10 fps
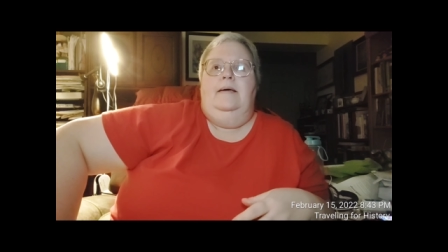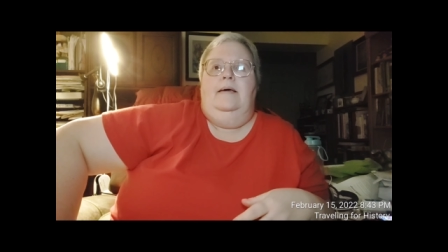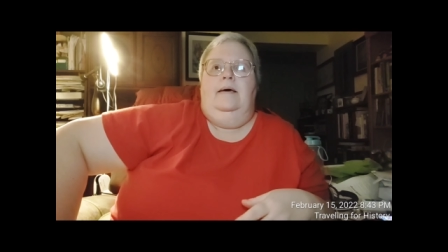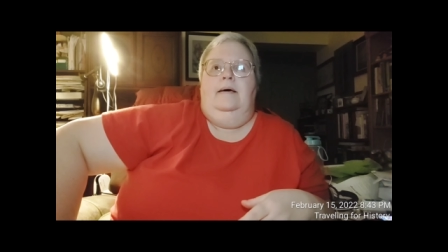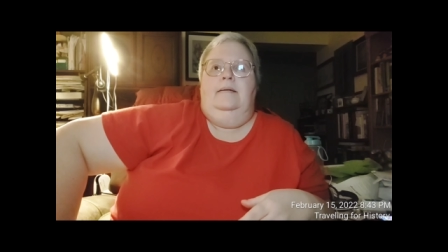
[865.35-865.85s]

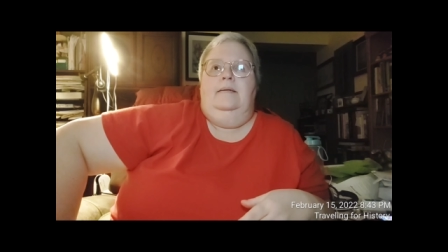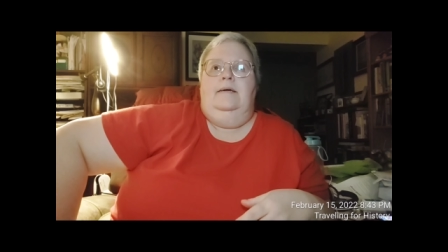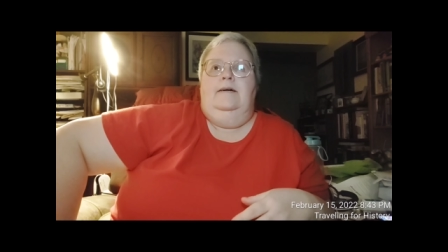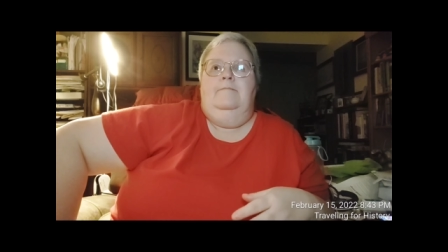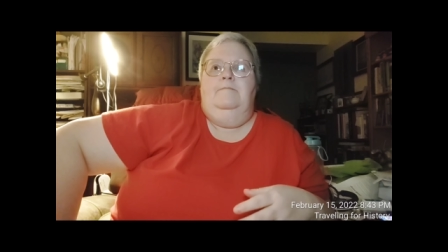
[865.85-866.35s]
and
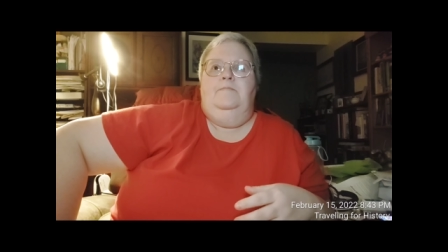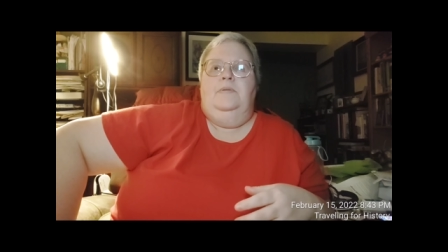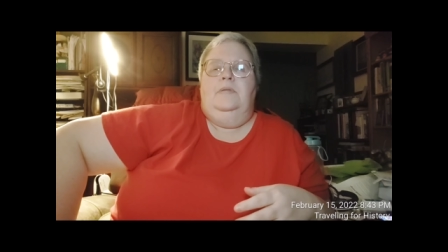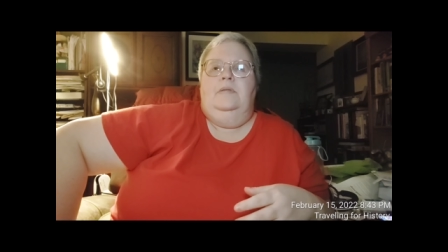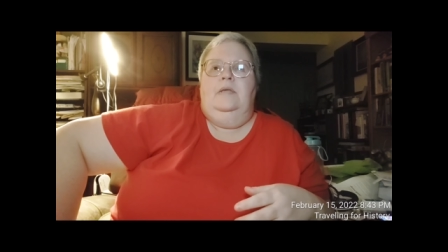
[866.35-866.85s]

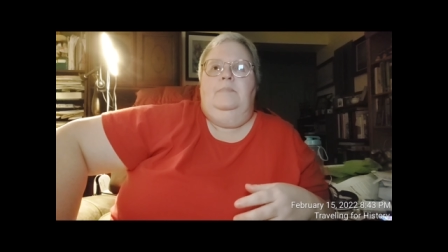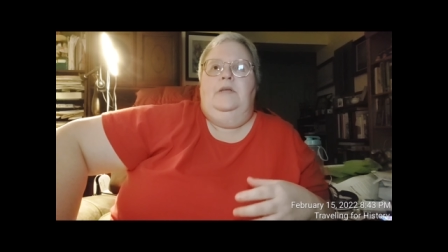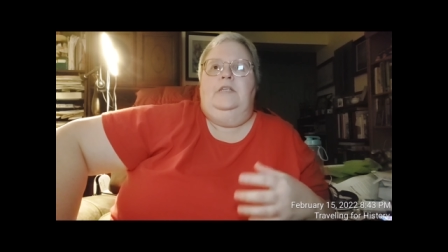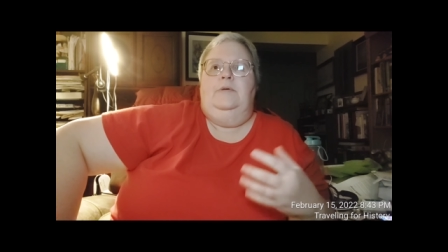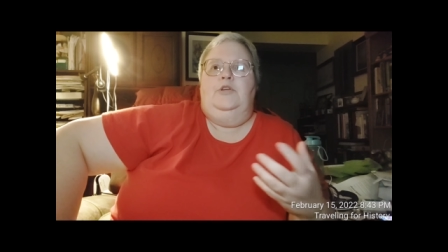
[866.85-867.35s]
they
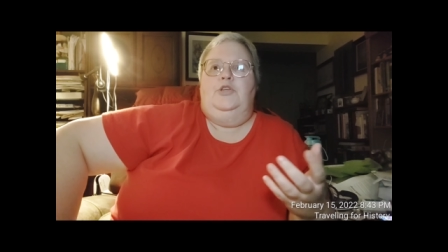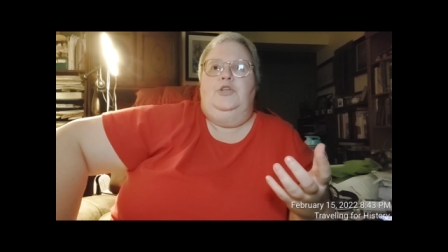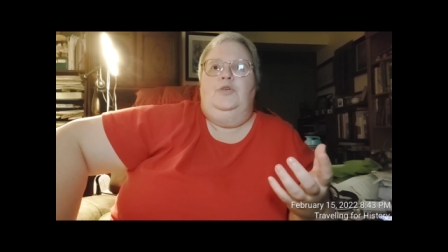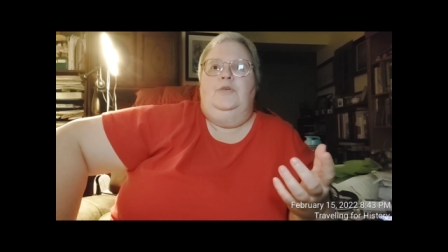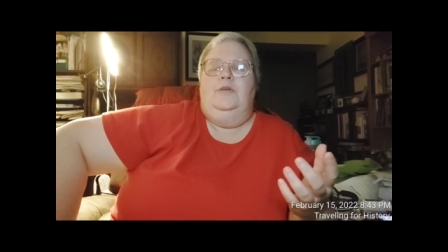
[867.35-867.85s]
picked up a
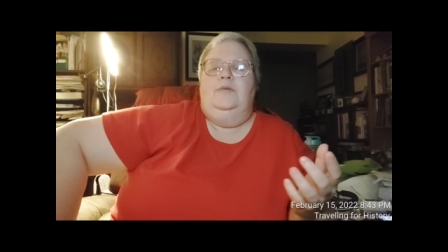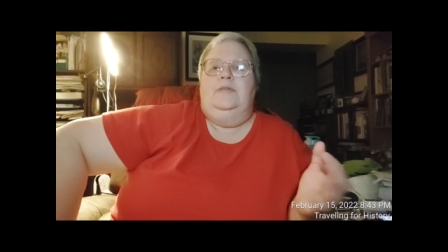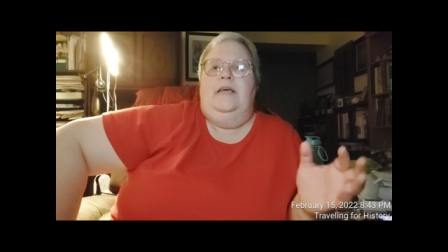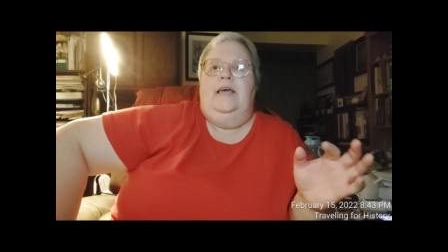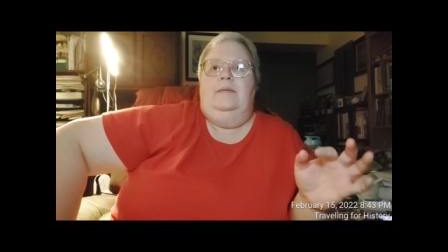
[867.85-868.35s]
shoe
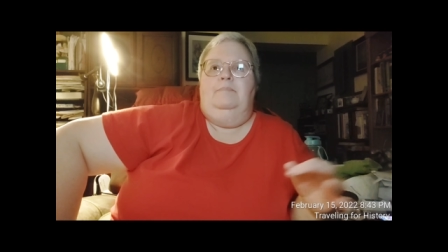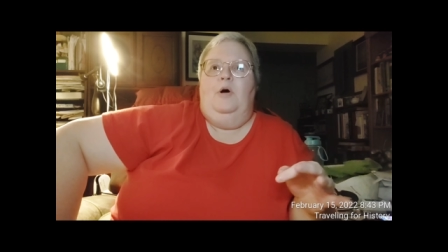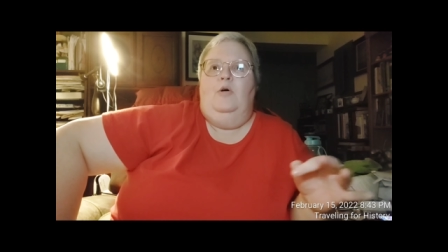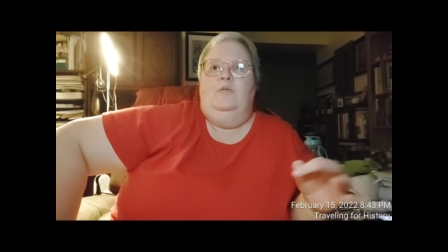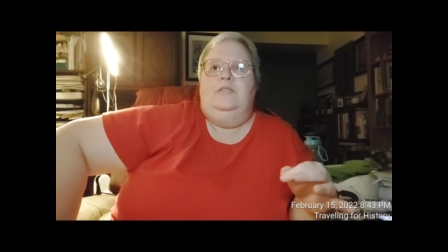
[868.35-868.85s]
and they had a
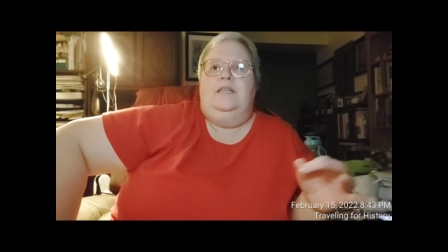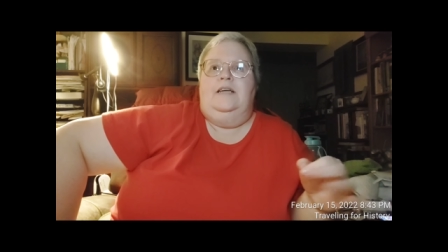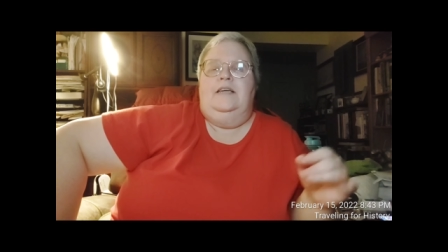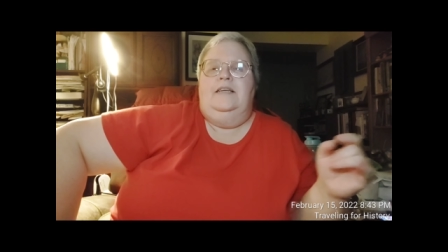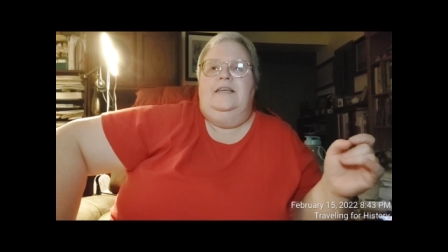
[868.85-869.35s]
bone
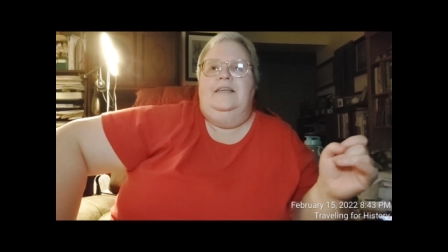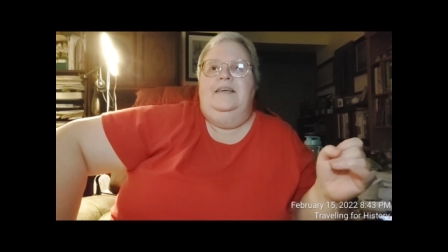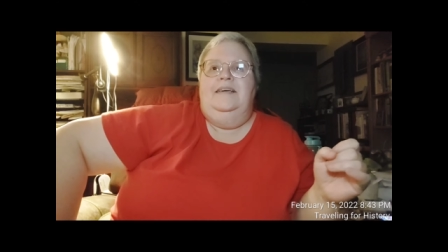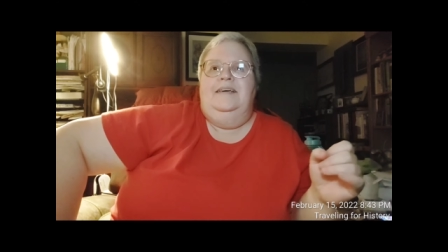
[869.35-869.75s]
stuck in it,